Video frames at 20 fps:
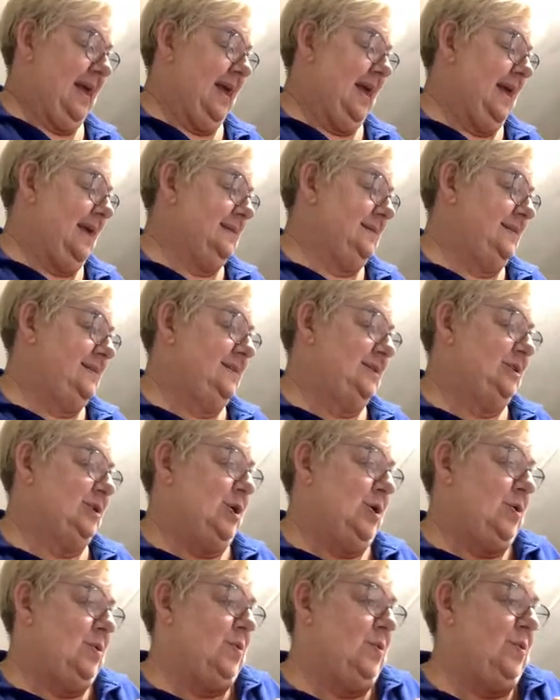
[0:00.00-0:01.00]
And
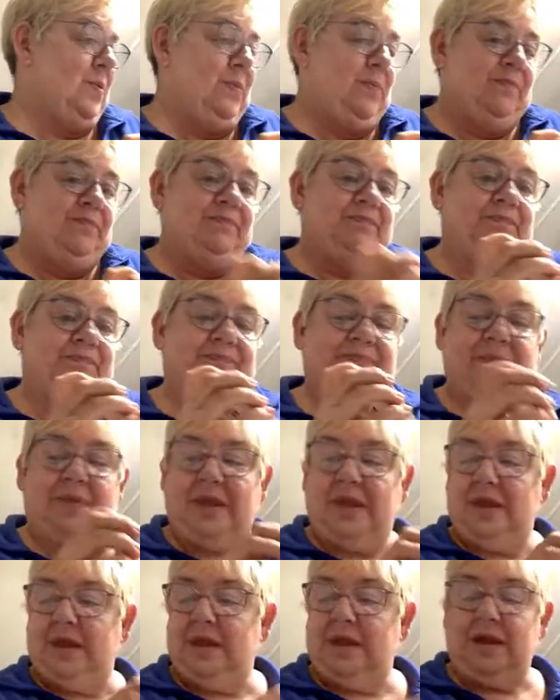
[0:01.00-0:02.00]
so
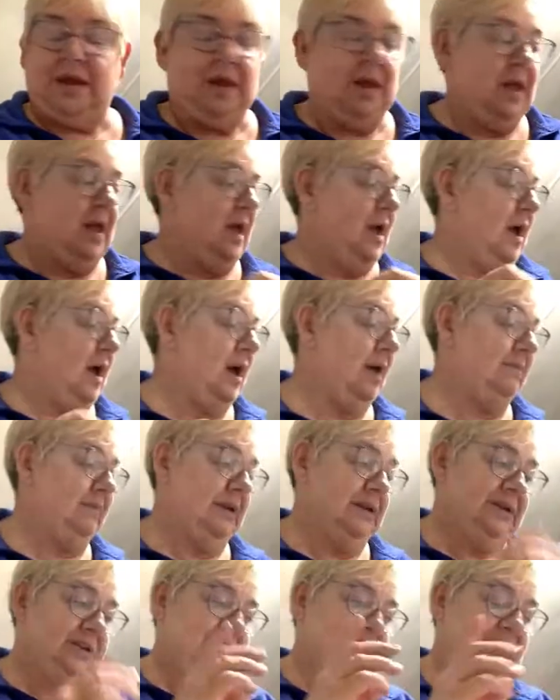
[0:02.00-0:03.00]
I'm
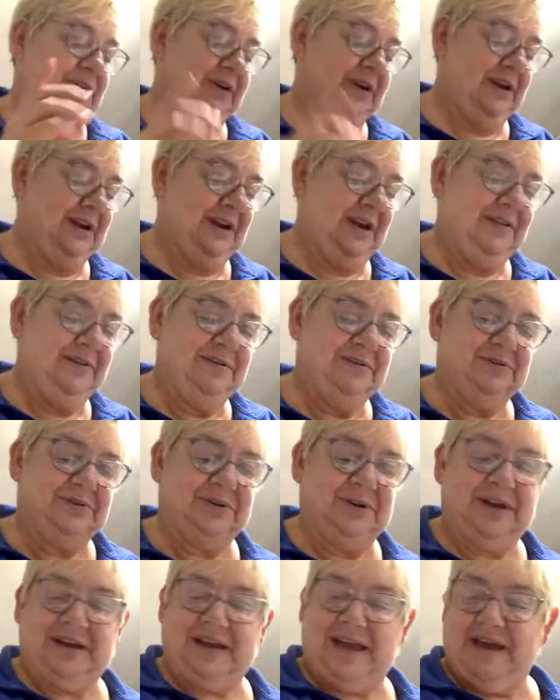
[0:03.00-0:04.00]
going to show you another
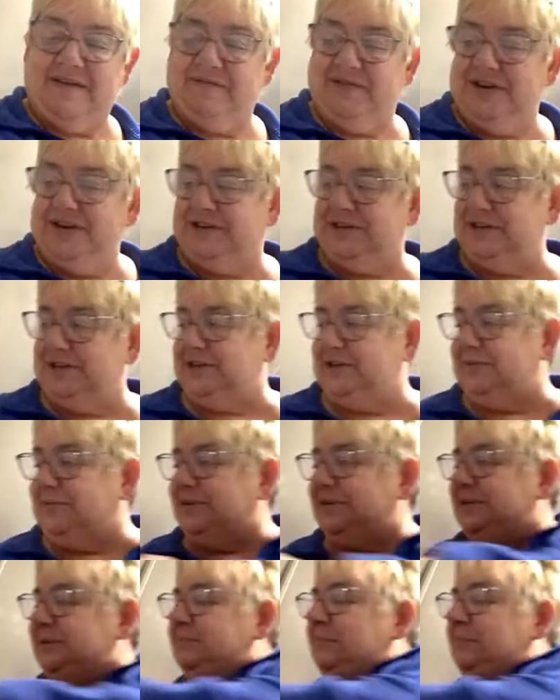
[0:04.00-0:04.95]
trick having to do with